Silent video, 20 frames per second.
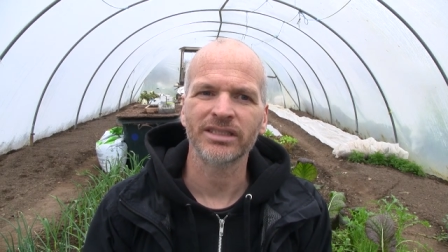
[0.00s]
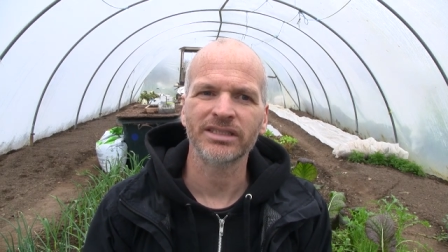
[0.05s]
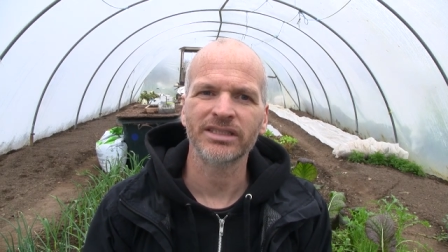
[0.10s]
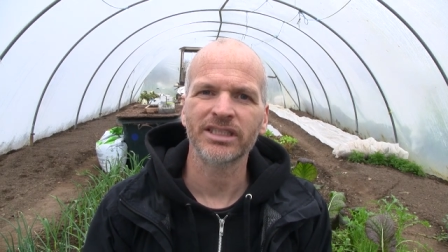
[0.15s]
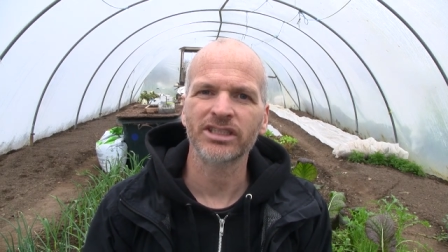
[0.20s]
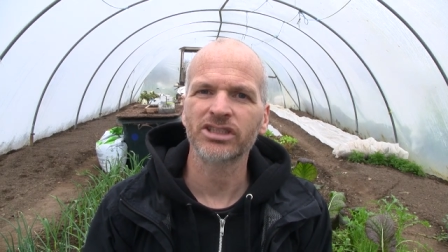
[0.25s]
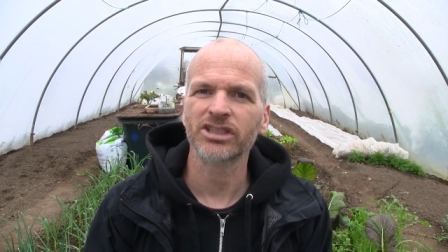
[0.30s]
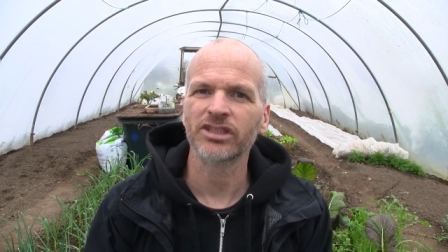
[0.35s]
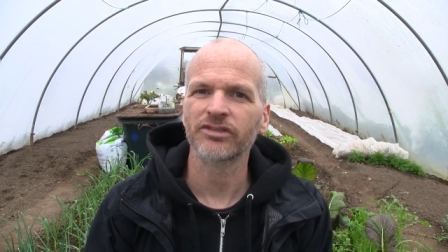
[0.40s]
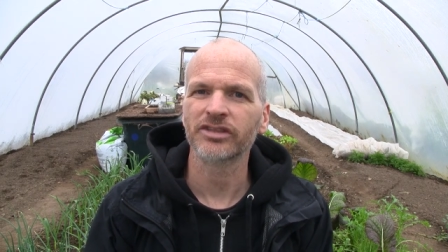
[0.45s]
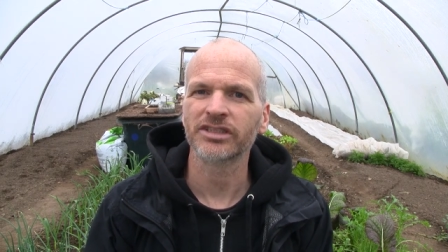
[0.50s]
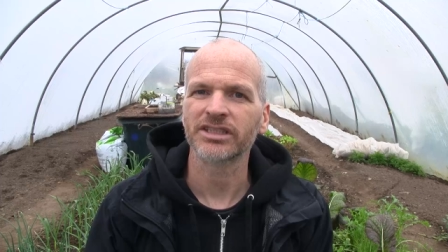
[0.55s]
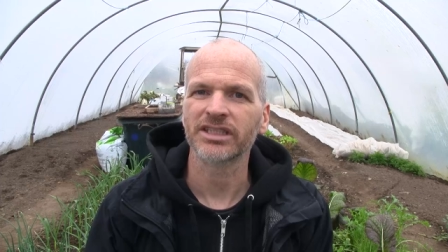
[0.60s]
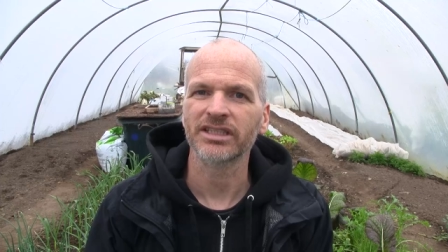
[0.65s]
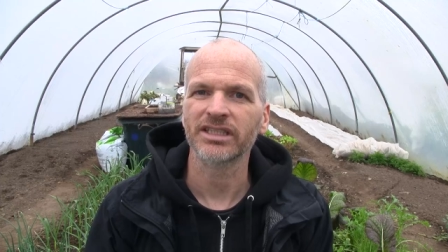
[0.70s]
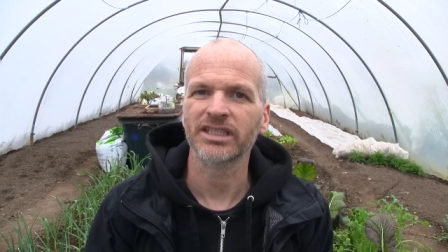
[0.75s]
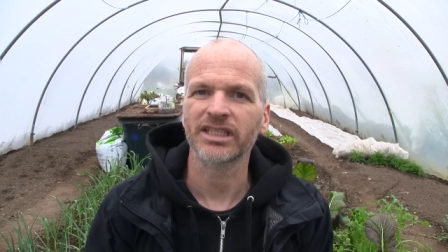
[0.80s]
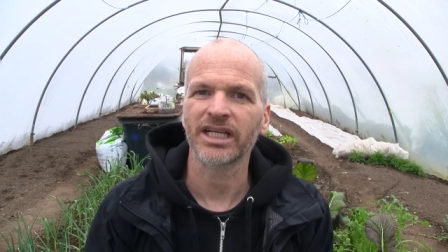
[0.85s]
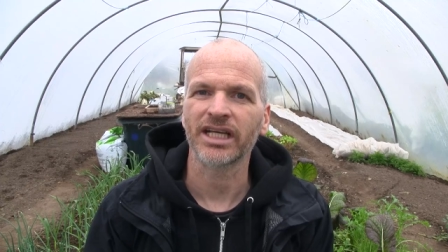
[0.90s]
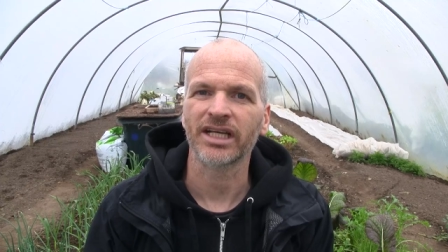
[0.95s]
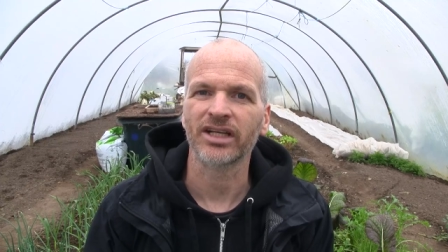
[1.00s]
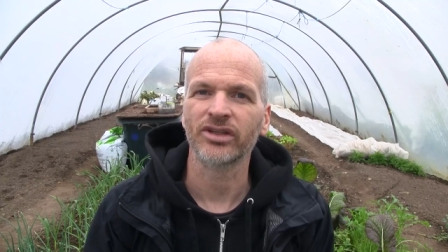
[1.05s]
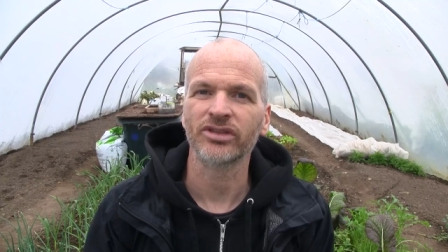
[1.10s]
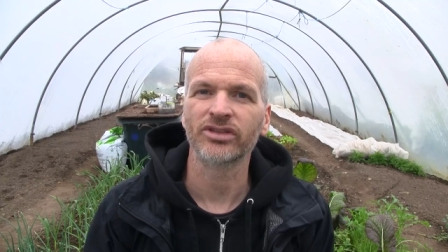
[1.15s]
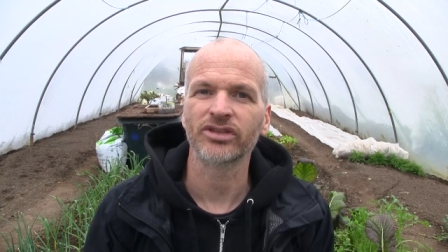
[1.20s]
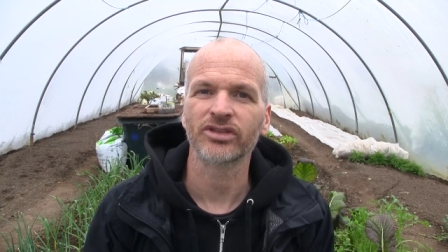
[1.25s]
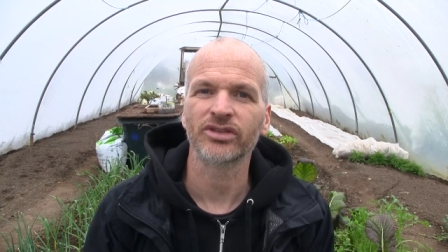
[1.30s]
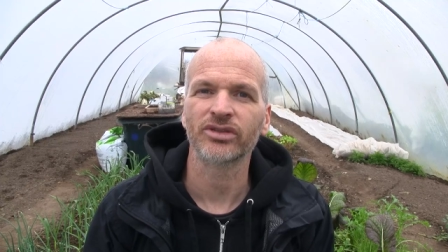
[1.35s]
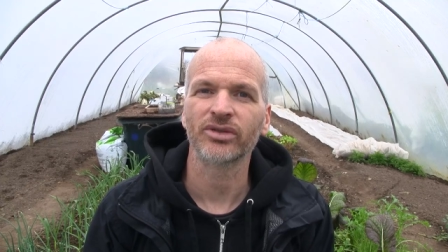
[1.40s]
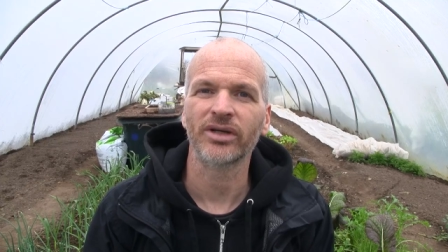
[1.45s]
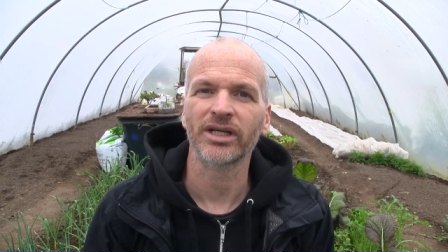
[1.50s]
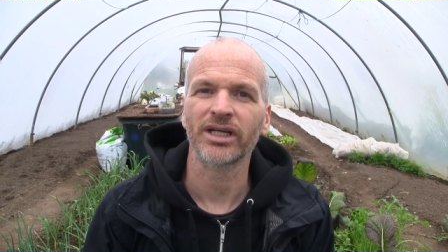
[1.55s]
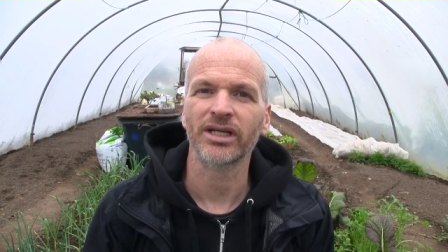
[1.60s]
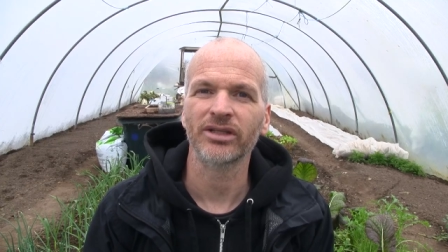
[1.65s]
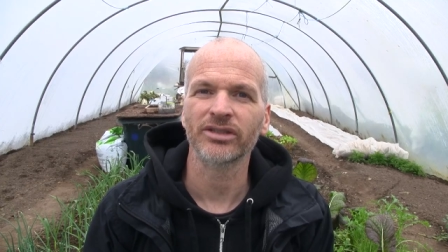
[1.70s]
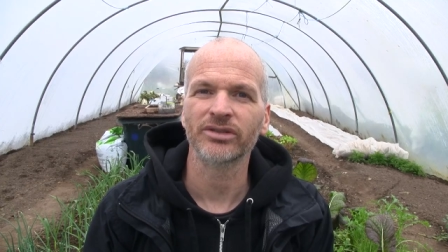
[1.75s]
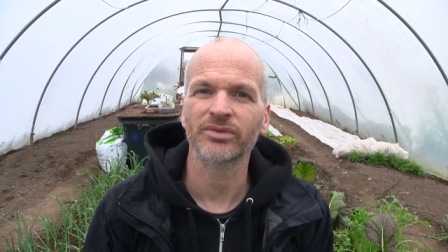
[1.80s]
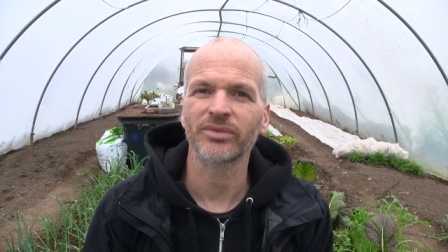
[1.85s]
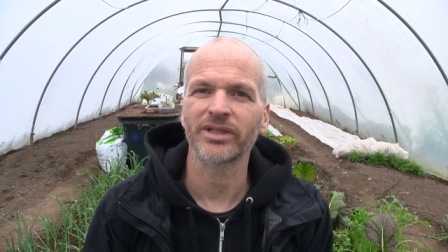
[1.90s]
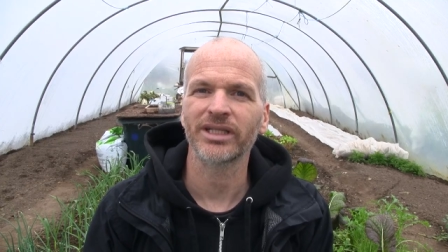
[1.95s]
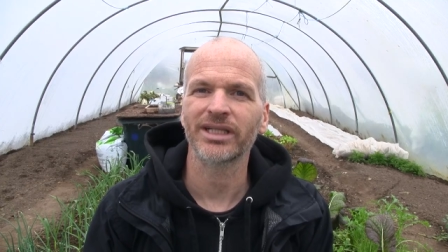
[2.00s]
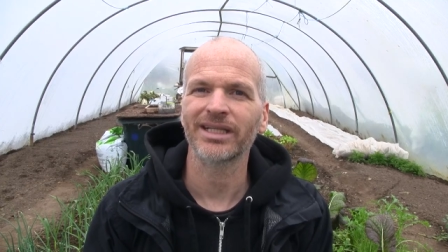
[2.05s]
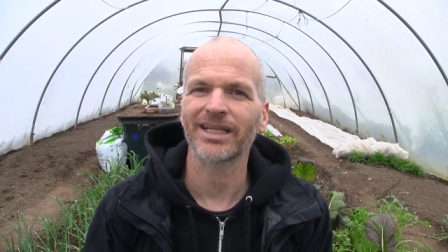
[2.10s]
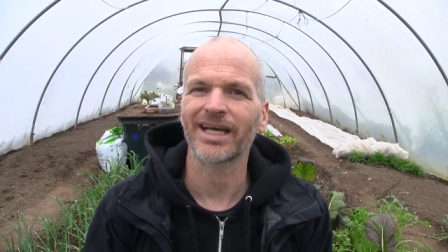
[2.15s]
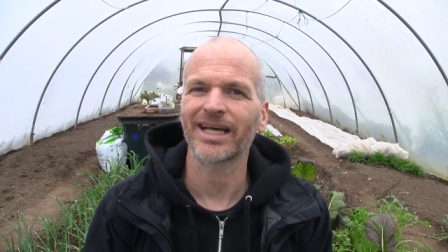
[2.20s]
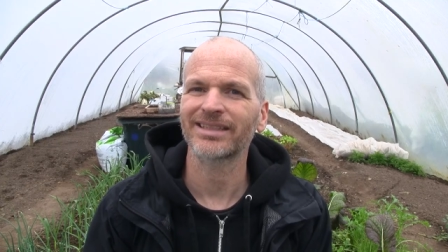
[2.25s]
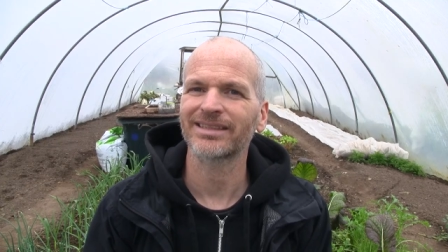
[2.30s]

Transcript: additional fertility and looser soils will